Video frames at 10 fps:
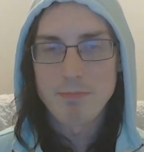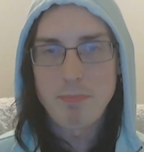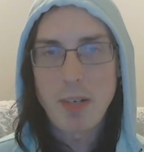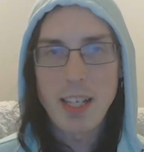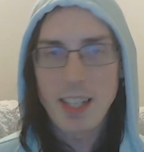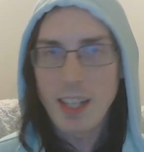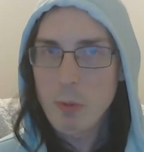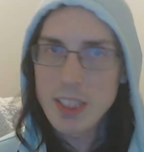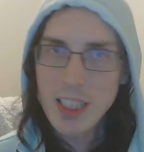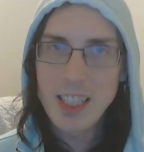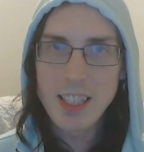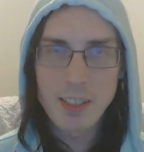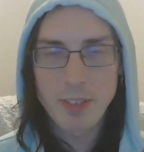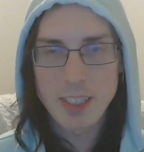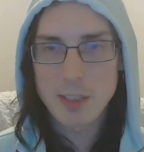But I wish I could
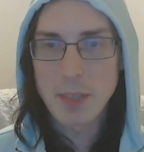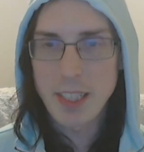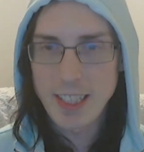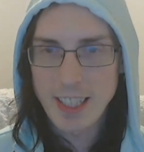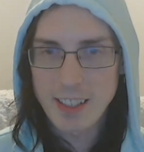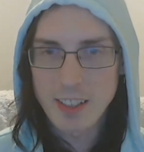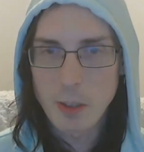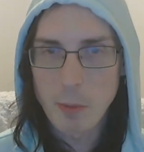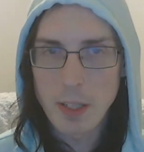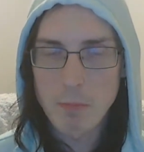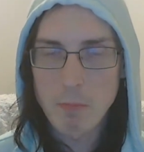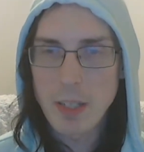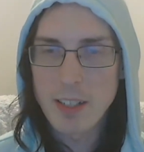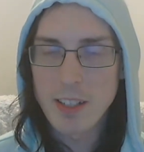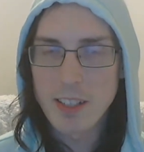have explained that a little bit
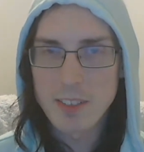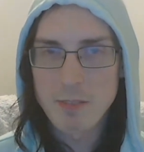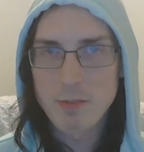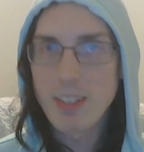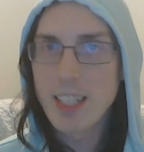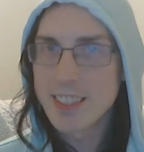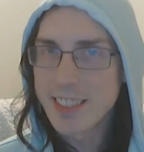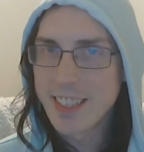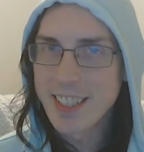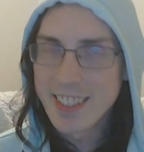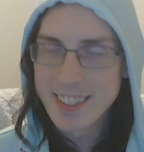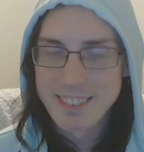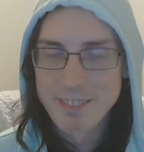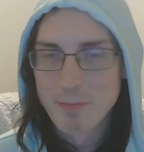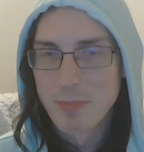better, faster.
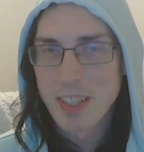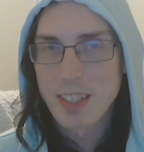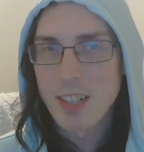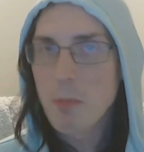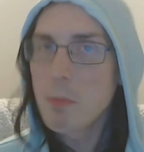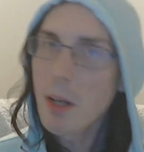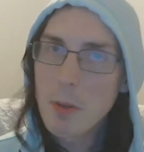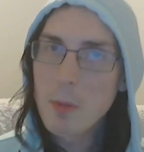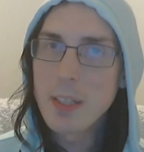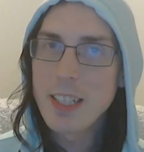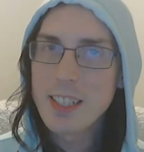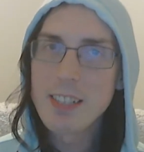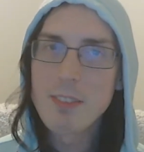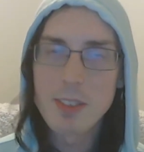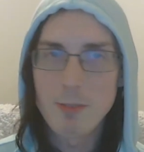I probably did
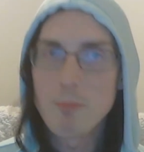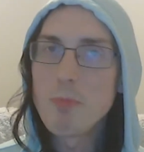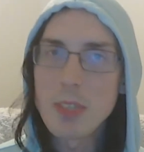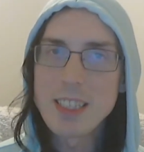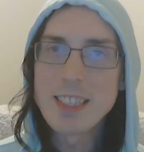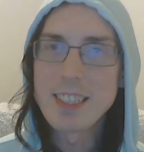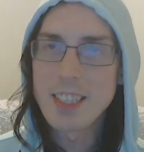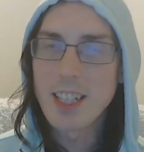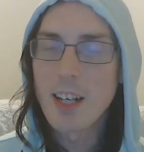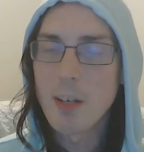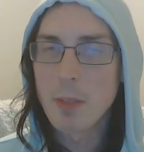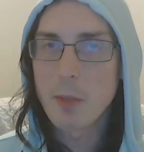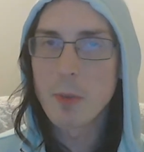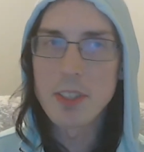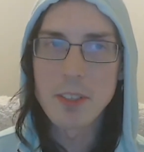a decent job like
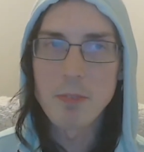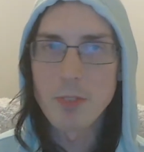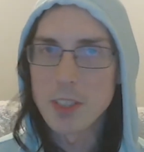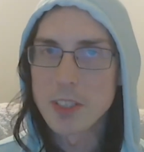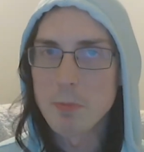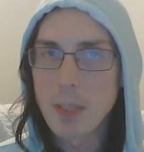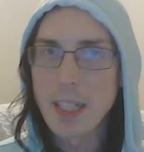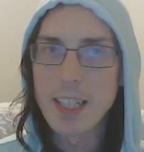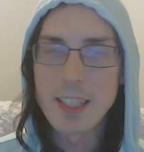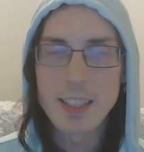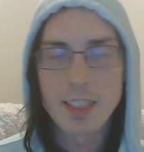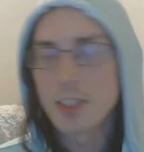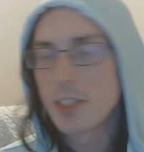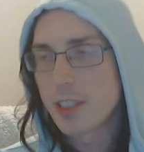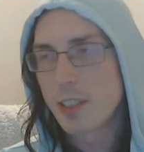within the first minute, and then I just